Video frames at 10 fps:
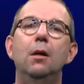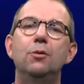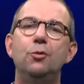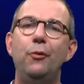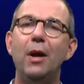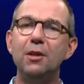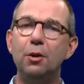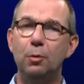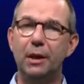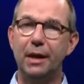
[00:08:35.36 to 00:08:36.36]
To find the
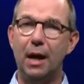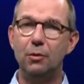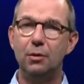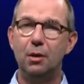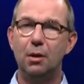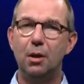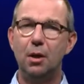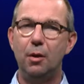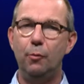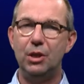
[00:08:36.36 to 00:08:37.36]
cooling down,
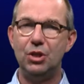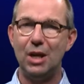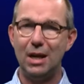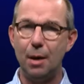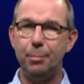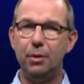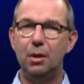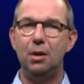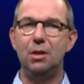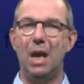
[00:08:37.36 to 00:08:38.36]
we set up an